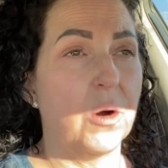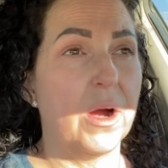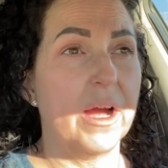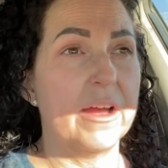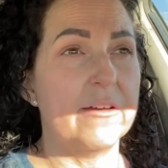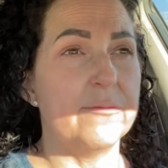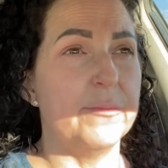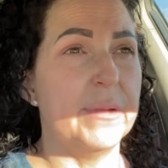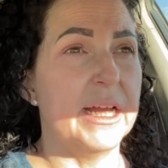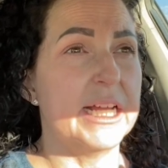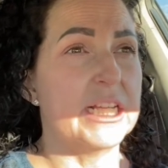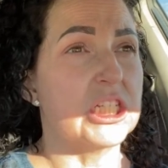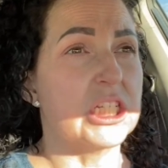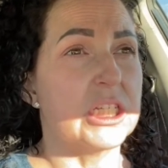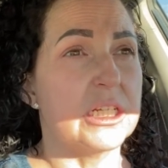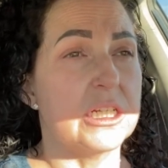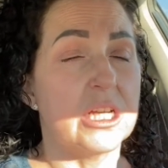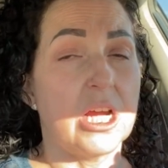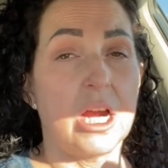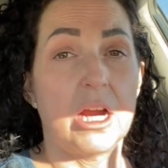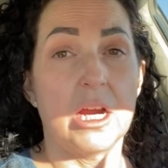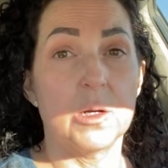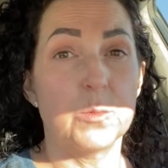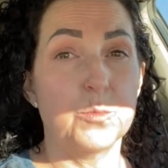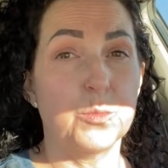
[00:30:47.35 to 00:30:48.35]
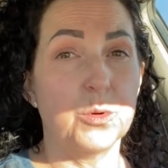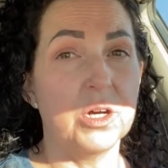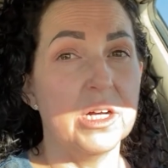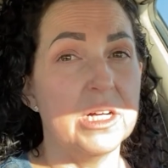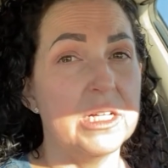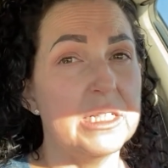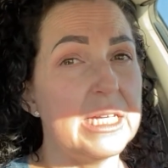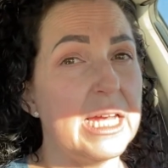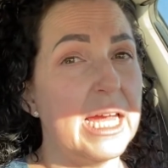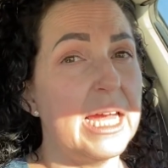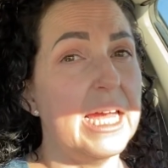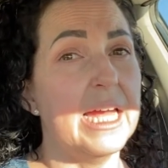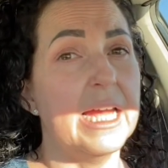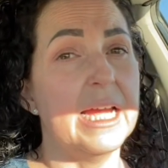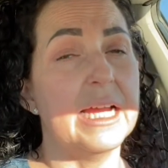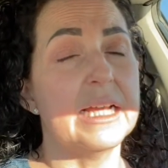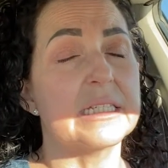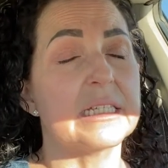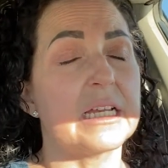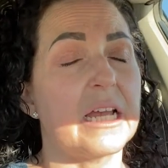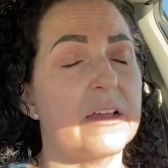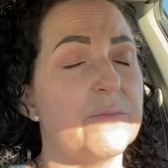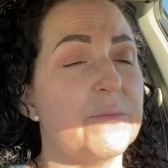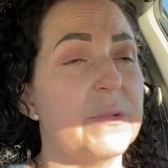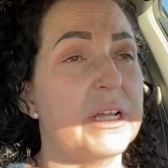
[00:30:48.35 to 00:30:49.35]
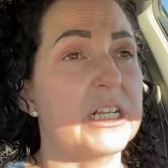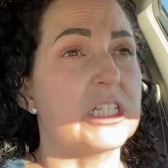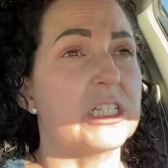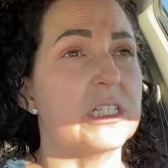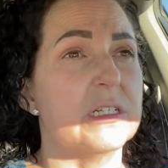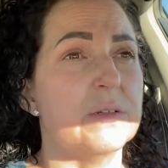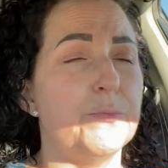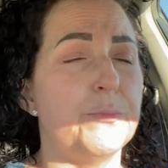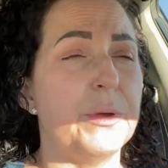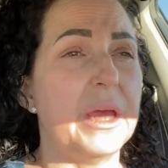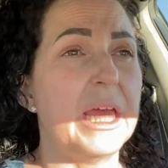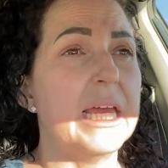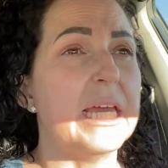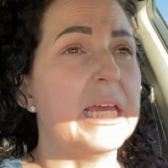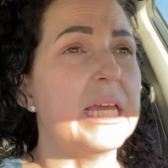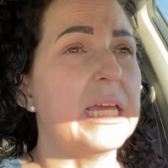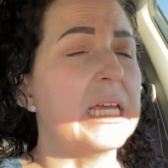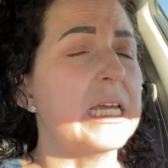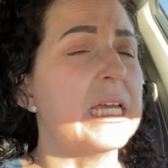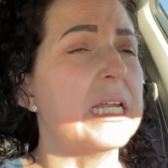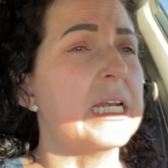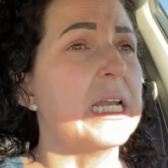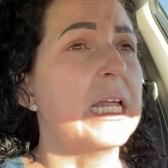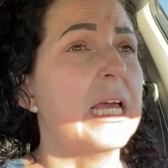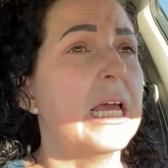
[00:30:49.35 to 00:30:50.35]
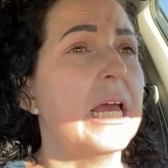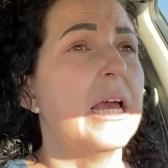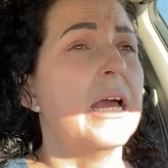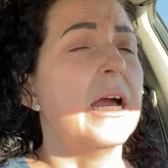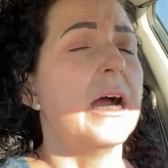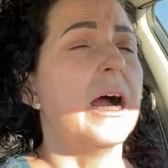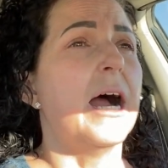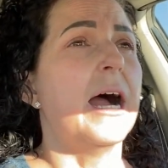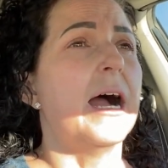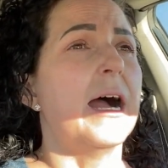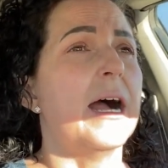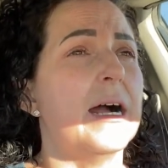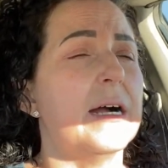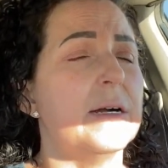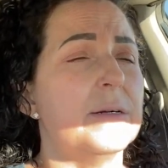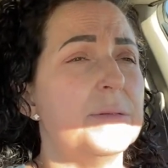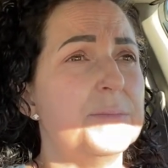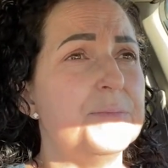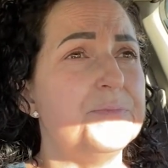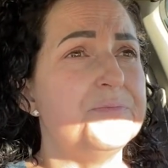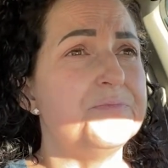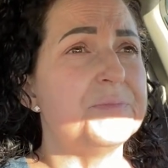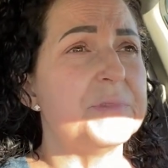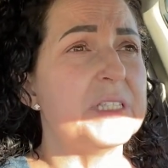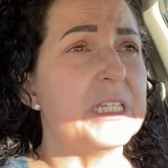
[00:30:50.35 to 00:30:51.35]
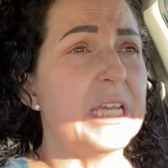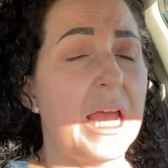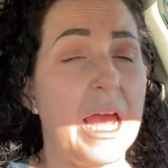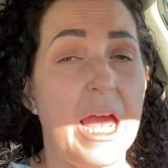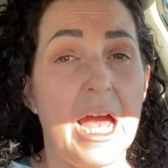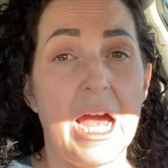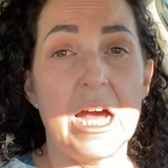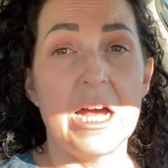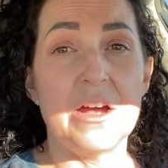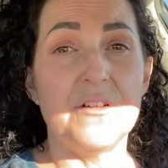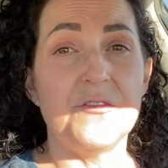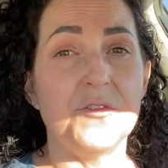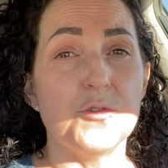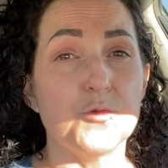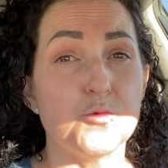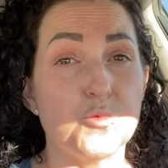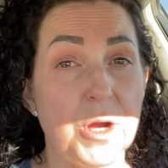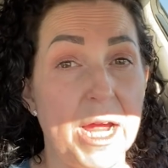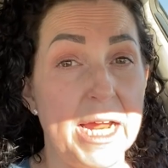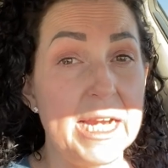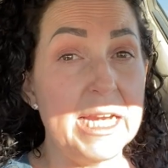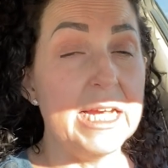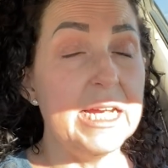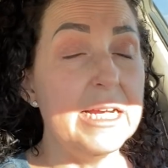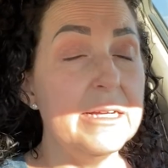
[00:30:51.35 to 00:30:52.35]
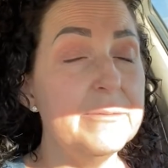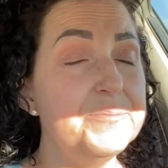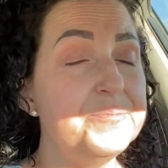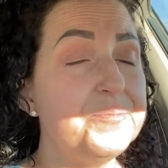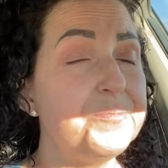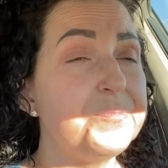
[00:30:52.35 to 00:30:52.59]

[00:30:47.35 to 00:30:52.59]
I've mentioned hard-boiled eggs, I've mentioned bacon to have ready.